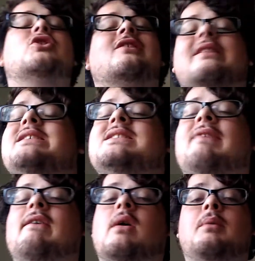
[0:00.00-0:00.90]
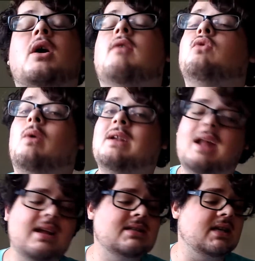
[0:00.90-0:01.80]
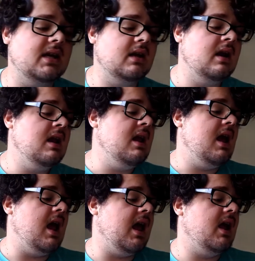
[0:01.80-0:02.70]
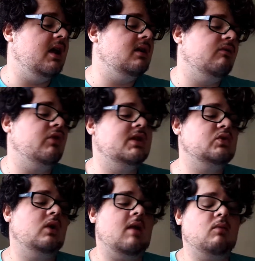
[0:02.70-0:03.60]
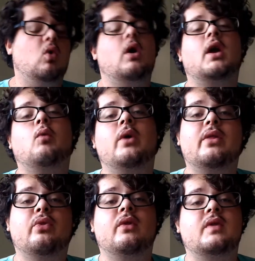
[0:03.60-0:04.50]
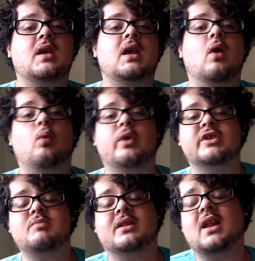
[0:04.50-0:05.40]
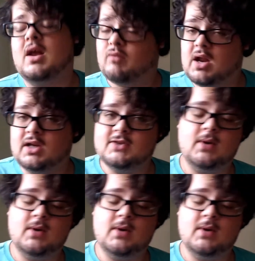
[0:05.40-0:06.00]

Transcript: is your least favorite book of 2019? And for this one, I'm going with the worst book that I read in